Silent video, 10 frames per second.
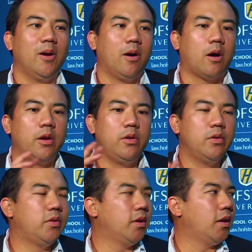are you
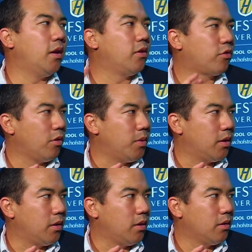using it
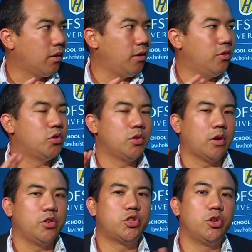indiscriminately? Are you
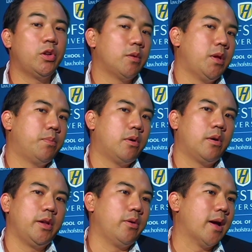shooting at people
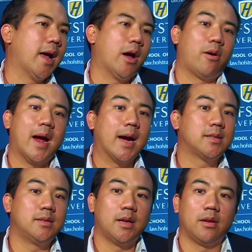and you are
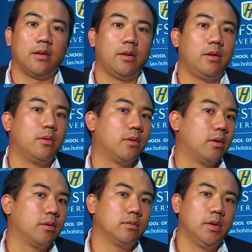accidentally
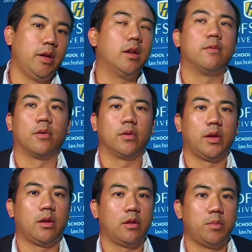or inadvertently
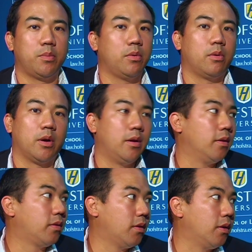killing people who are
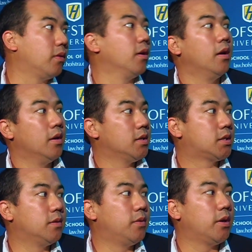innocent
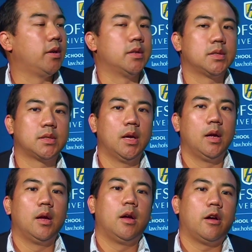civilians?
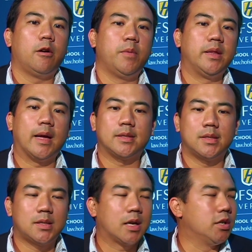And that's the
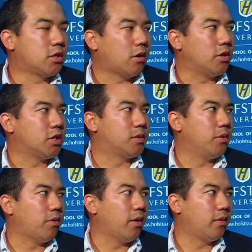second charge that's
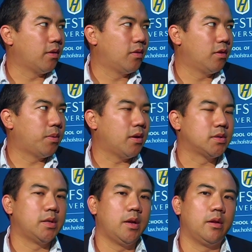been raised against this
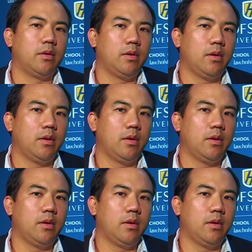policy, and